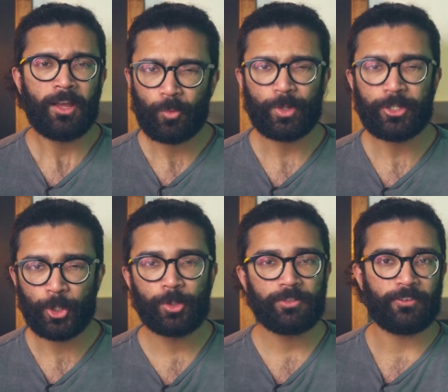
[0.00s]
we
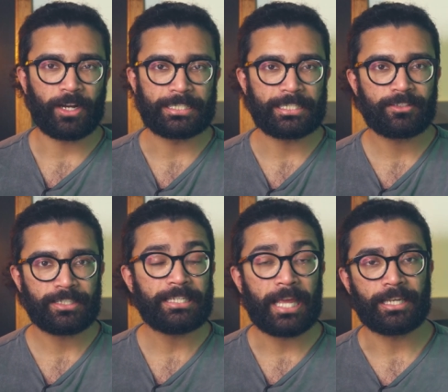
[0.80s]
could find it
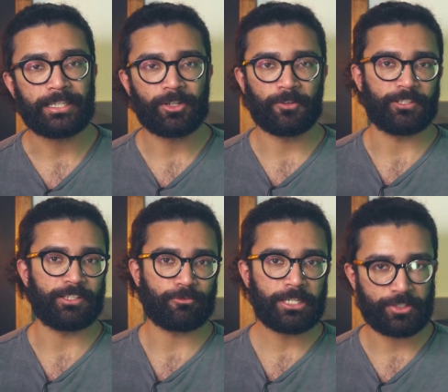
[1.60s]
in any of
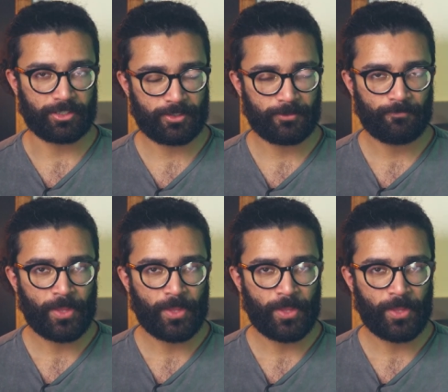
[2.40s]
these regions.